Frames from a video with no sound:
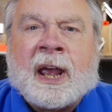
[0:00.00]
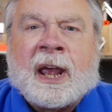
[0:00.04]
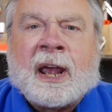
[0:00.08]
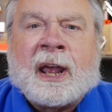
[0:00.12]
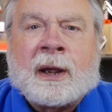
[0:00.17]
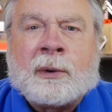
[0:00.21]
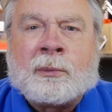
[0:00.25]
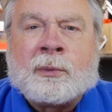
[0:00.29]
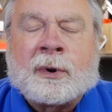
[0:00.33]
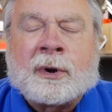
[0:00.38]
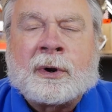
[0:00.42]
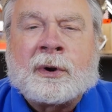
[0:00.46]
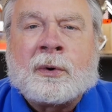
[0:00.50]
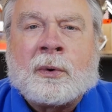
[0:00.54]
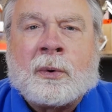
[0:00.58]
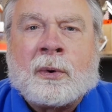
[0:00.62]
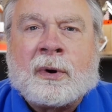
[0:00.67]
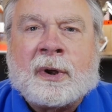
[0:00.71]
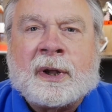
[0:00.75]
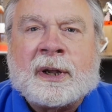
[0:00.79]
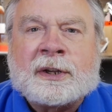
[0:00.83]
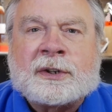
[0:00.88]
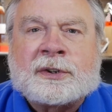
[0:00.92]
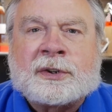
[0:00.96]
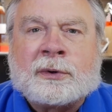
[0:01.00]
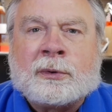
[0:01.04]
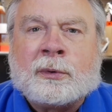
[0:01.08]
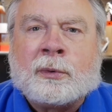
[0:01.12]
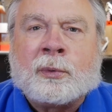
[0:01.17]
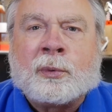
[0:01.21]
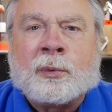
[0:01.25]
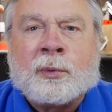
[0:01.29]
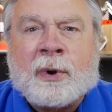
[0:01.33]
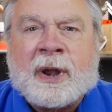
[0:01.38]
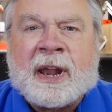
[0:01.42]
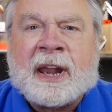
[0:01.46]
and we're going to
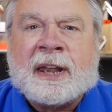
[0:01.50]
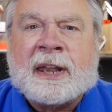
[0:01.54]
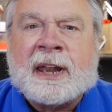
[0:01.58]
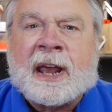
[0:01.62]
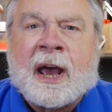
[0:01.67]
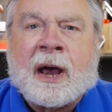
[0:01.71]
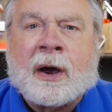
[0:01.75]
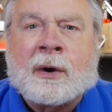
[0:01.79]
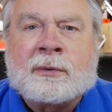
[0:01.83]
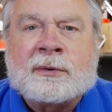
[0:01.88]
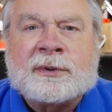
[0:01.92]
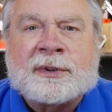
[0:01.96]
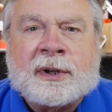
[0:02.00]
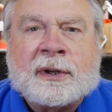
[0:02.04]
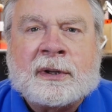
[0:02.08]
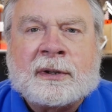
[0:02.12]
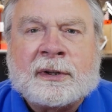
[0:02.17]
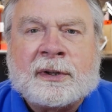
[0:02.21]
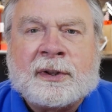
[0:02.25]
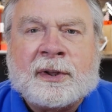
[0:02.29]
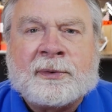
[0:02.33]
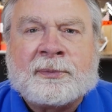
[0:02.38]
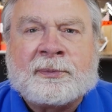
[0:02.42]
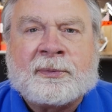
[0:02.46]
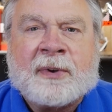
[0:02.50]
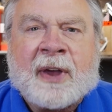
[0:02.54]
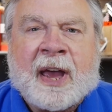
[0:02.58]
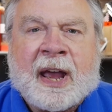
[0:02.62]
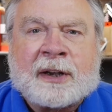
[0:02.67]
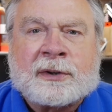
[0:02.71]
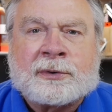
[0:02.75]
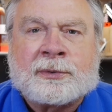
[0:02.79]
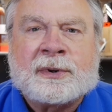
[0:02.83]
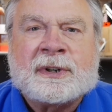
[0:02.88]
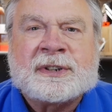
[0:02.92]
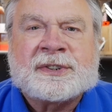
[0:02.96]
read out the
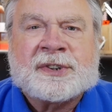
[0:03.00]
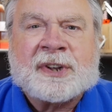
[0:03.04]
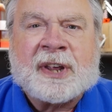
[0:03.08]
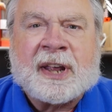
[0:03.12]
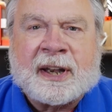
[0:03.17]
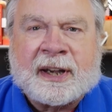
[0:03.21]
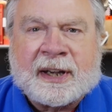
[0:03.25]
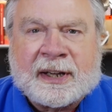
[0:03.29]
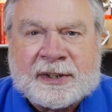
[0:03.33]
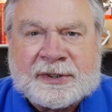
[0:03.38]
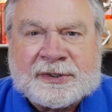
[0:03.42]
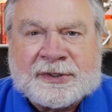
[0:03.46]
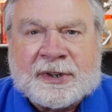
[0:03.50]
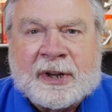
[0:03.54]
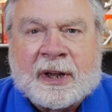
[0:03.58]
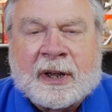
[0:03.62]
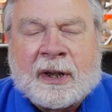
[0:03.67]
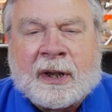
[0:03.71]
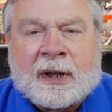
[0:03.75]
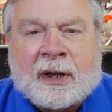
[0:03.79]
factory settings